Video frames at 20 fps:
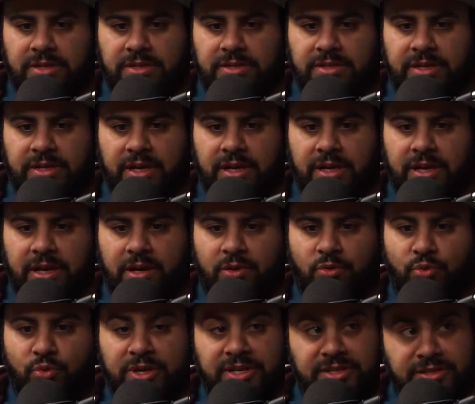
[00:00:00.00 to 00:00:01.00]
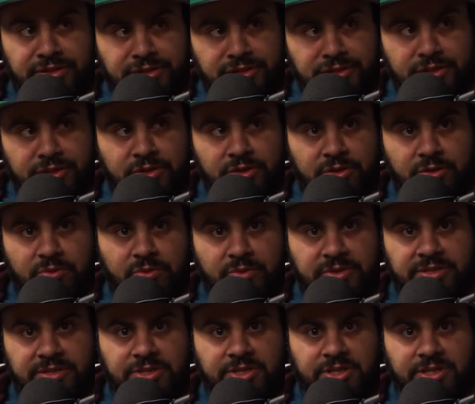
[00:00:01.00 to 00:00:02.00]
was a reason to
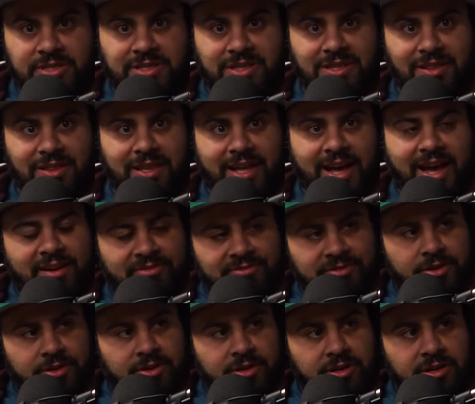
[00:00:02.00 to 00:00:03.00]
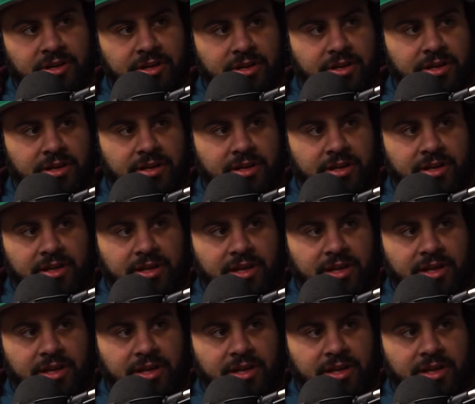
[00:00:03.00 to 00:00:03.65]
do it was just the laughter.